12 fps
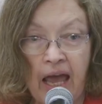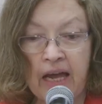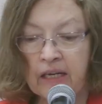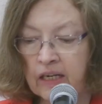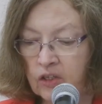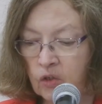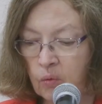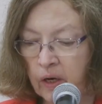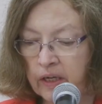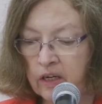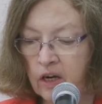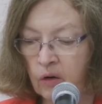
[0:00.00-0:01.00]

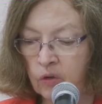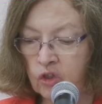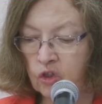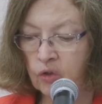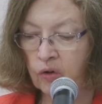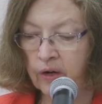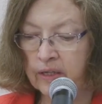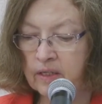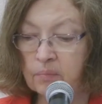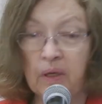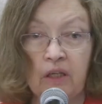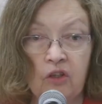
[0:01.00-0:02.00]
80-20
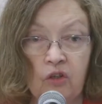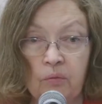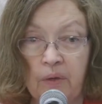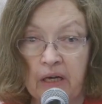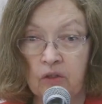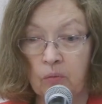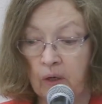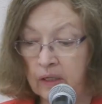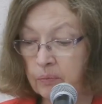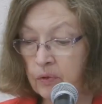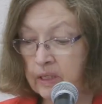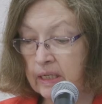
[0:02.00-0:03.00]
coinsurance, meaning you pay
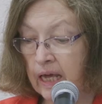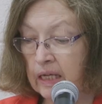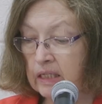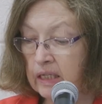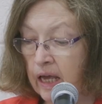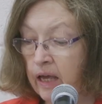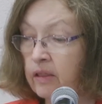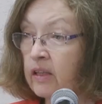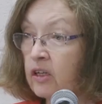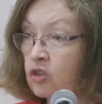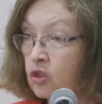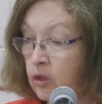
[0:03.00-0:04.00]
20% and
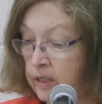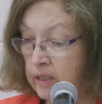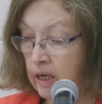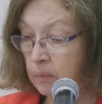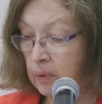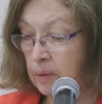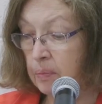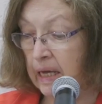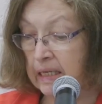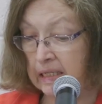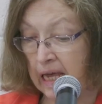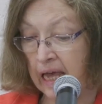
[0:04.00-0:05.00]
the insurance company
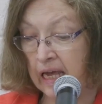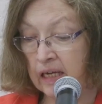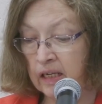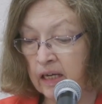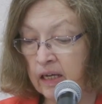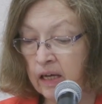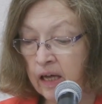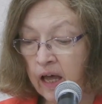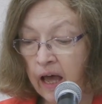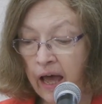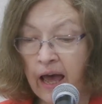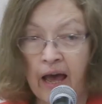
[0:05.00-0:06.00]
pays 80%,
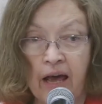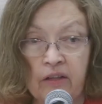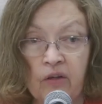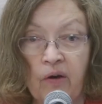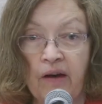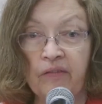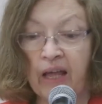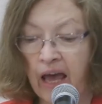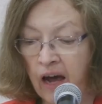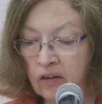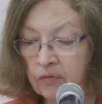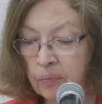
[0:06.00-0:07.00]
and you have an
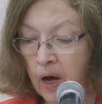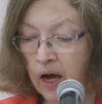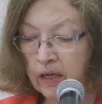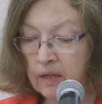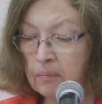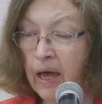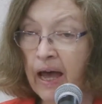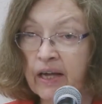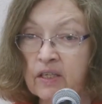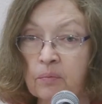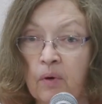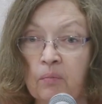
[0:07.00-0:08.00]
out-of-pocket
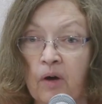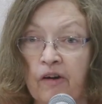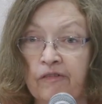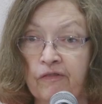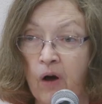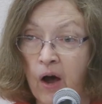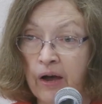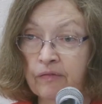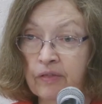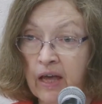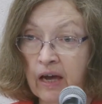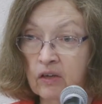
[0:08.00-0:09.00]
maximum of
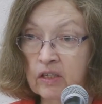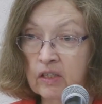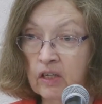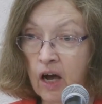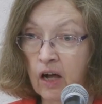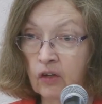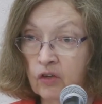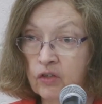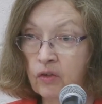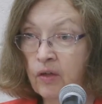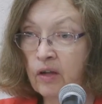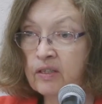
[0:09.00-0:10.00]
$5,000.
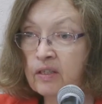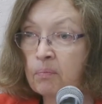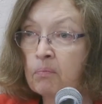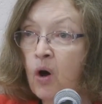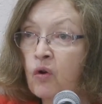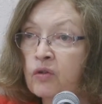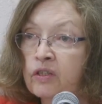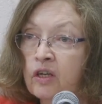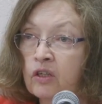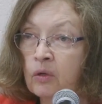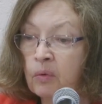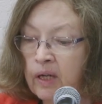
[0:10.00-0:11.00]
So that's the most
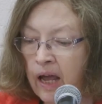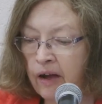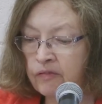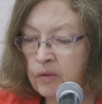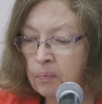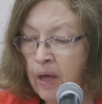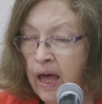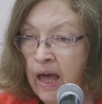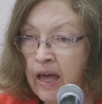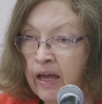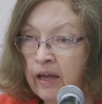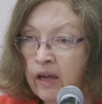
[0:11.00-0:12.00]
that you would have to
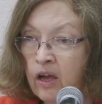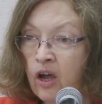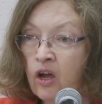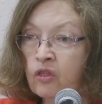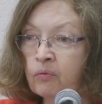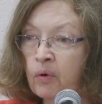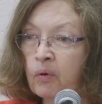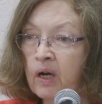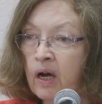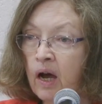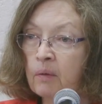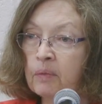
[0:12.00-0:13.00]
pay through a
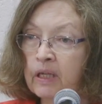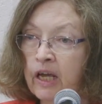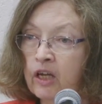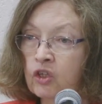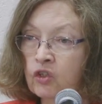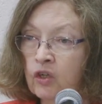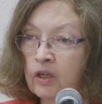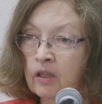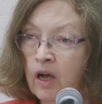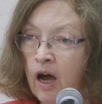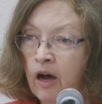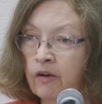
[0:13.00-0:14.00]

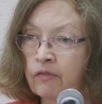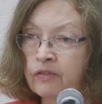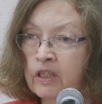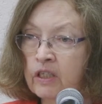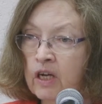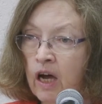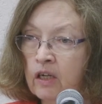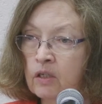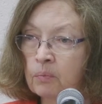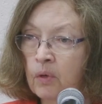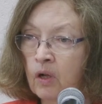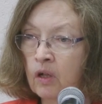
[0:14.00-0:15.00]
combination of
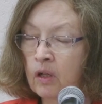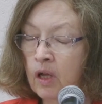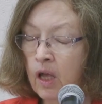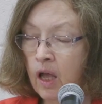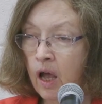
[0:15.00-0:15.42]
deductible,